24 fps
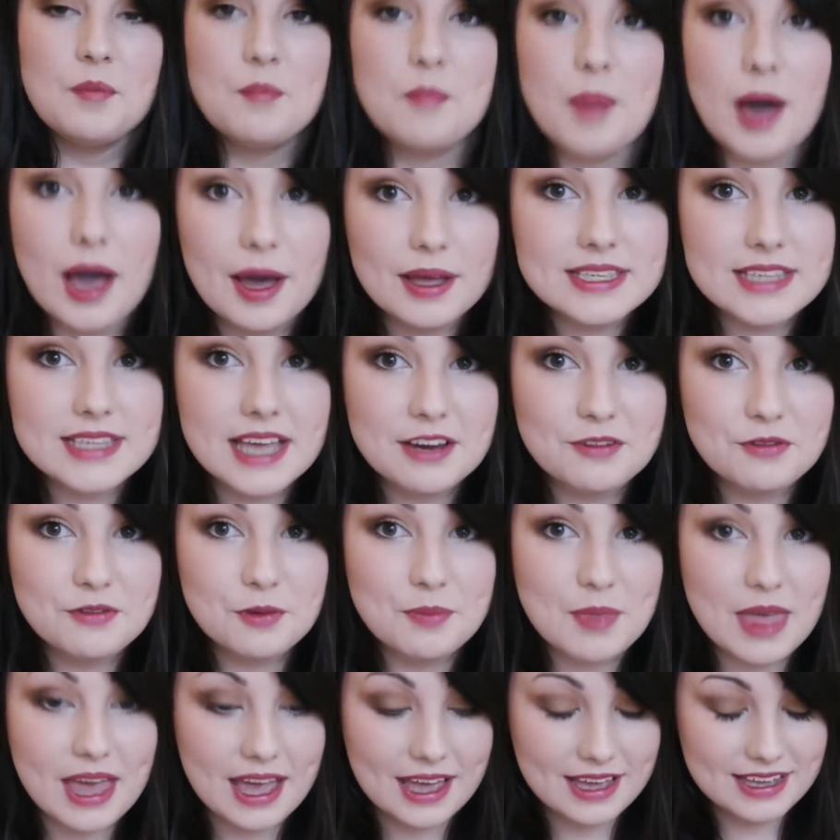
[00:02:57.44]
But aside
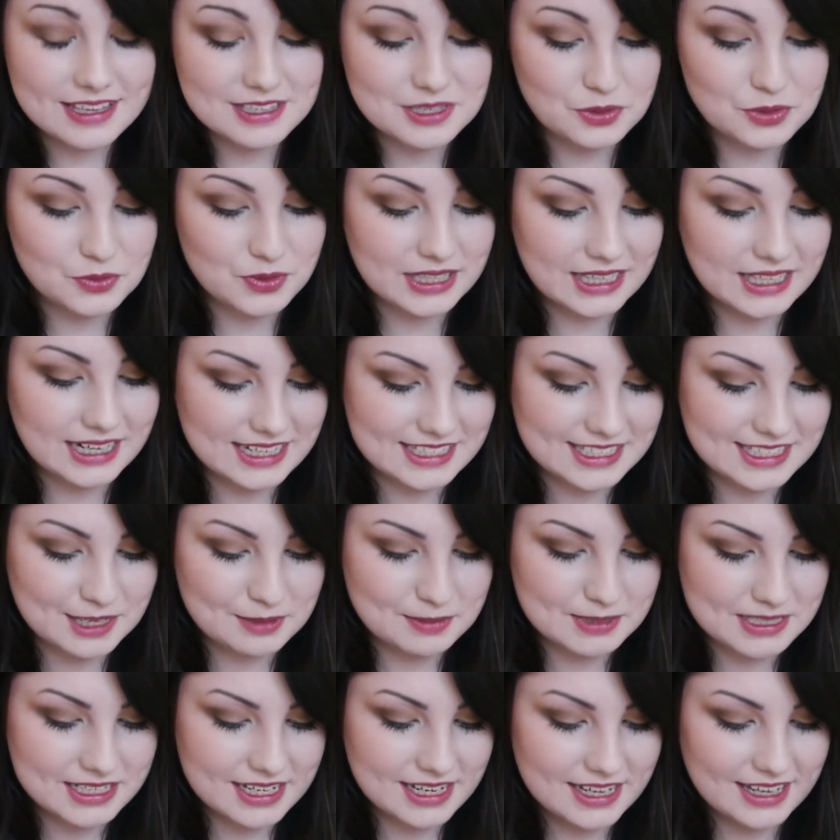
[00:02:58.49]
from that, it's a really nice
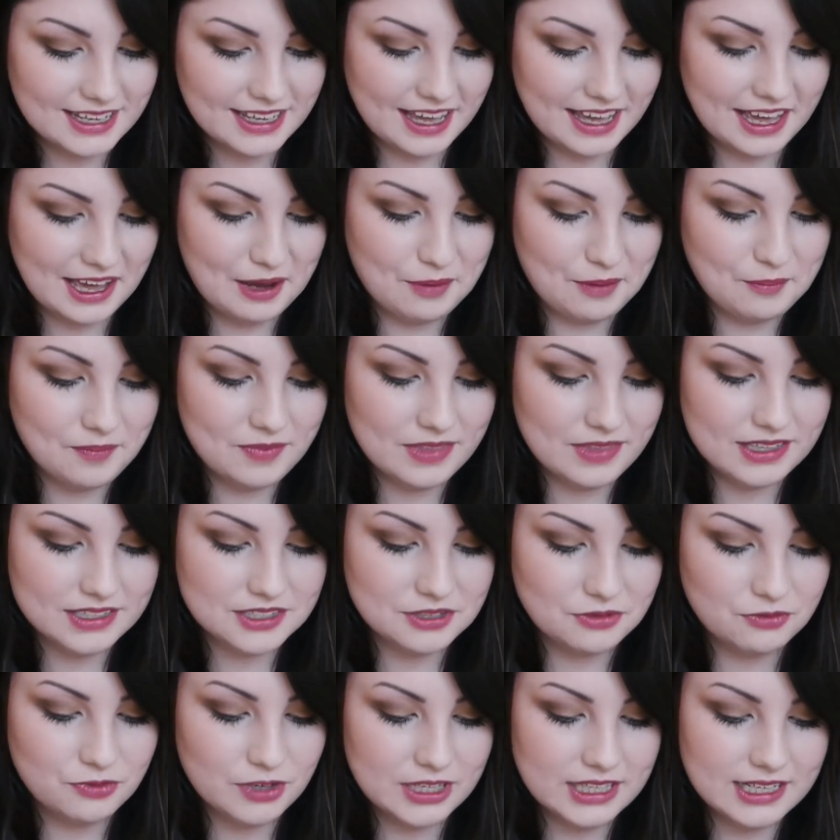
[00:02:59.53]
lipstick. Um,
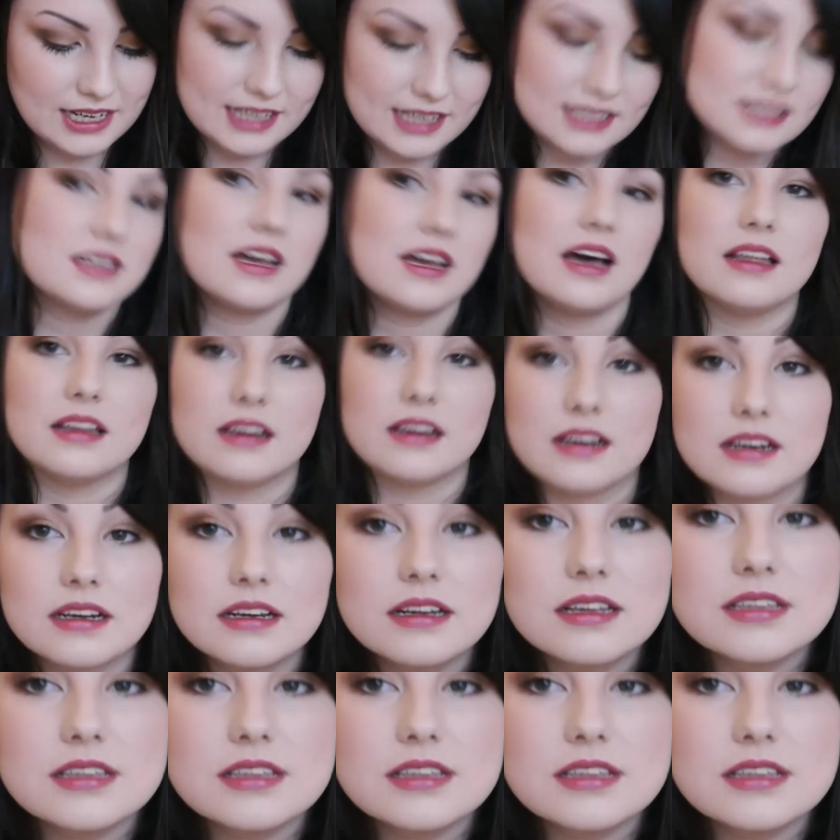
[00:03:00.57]
it's a really nice colour.